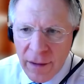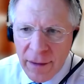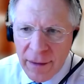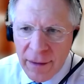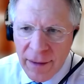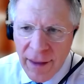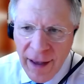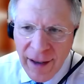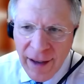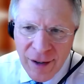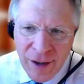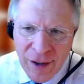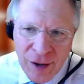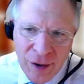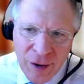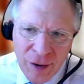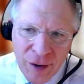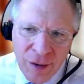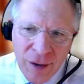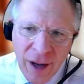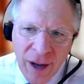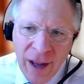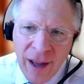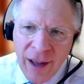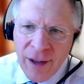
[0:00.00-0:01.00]
Thank you.
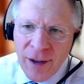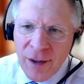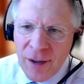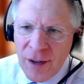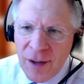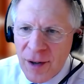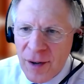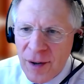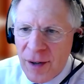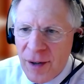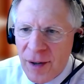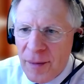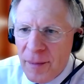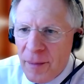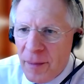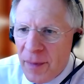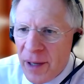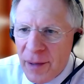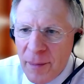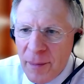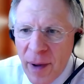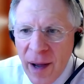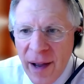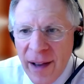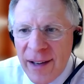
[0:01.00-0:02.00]
You know, in
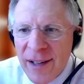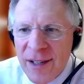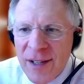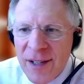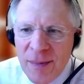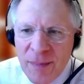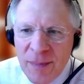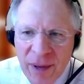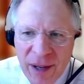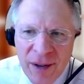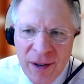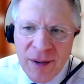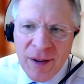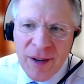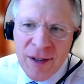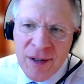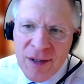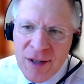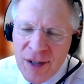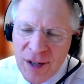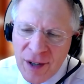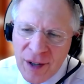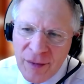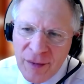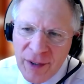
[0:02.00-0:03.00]
my experience
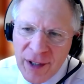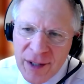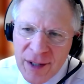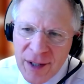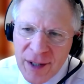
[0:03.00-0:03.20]
of it,